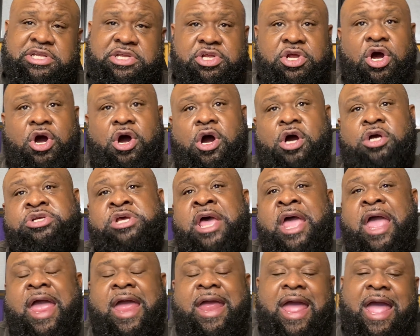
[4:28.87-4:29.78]
yards
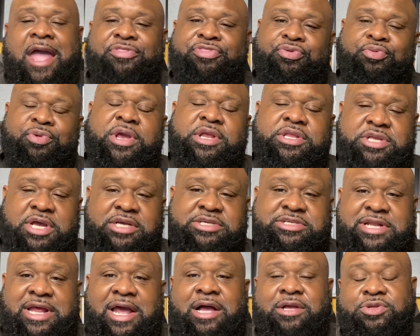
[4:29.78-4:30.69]
and had three
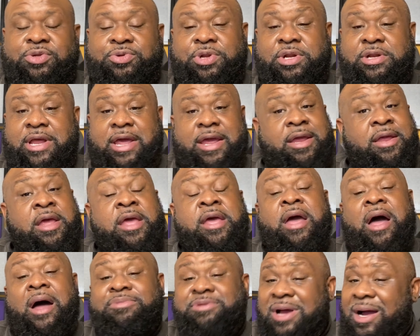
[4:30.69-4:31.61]
touchdowns on the day.
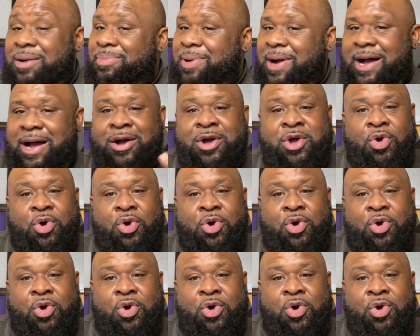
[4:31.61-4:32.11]
I'm talking about